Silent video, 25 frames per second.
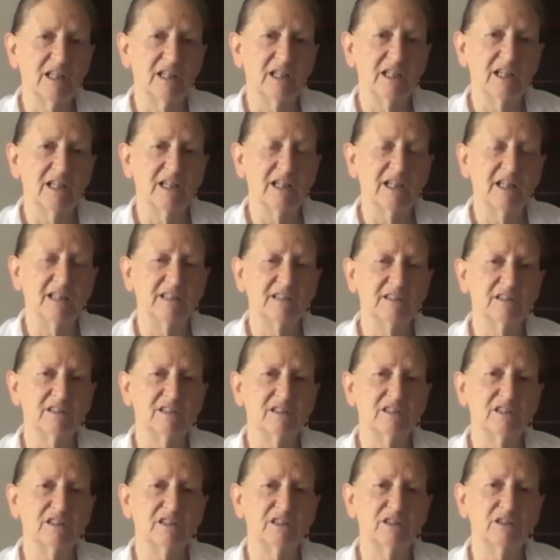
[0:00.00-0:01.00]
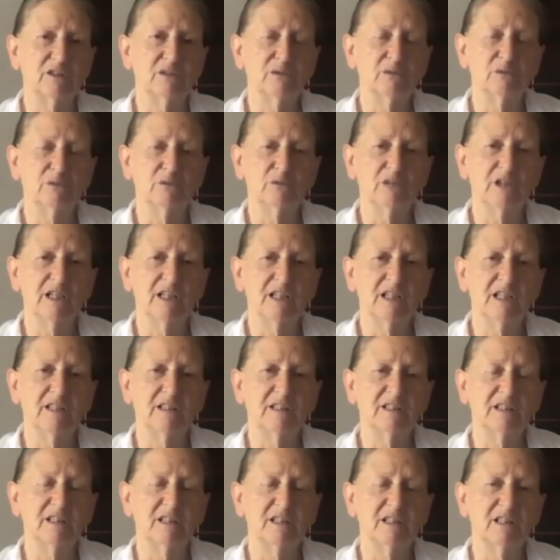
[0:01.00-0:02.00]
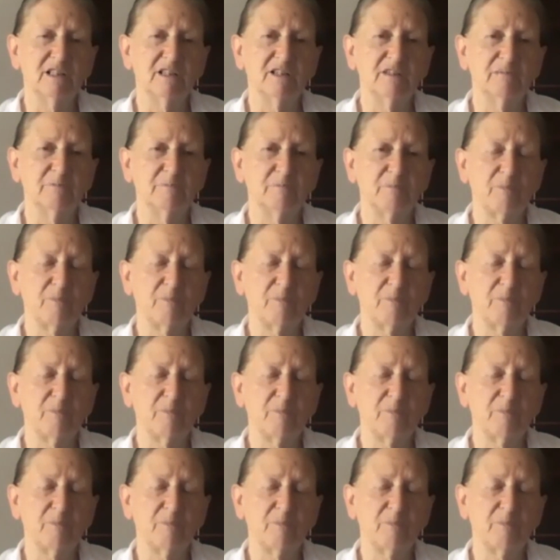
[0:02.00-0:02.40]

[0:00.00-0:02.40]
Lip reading: and you can